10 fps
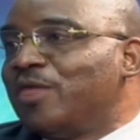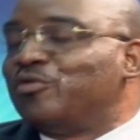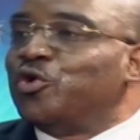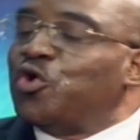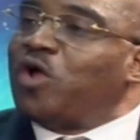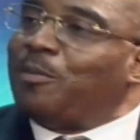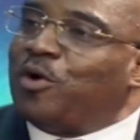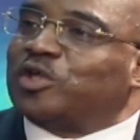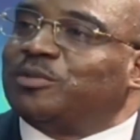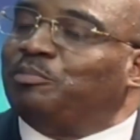So know your
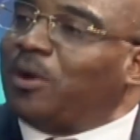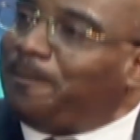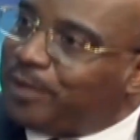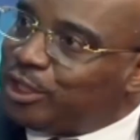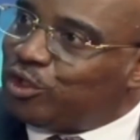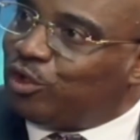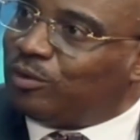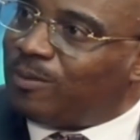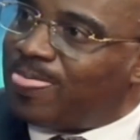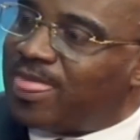box, blood pressure,
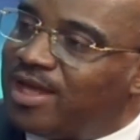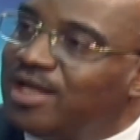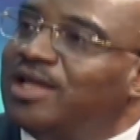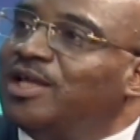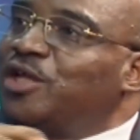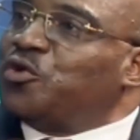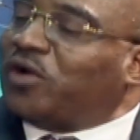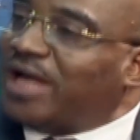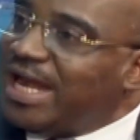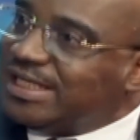
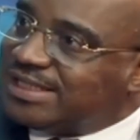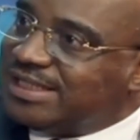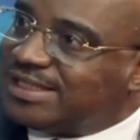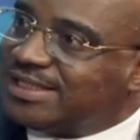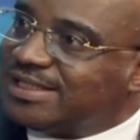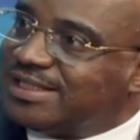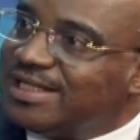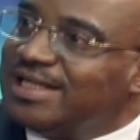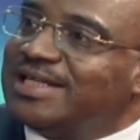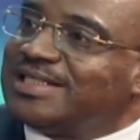urinalysis,
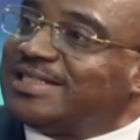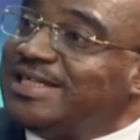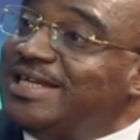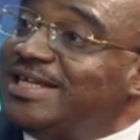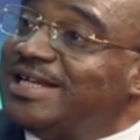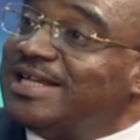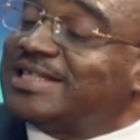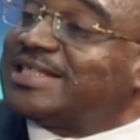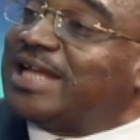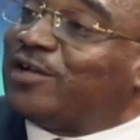C
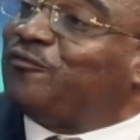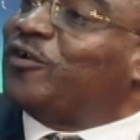stand for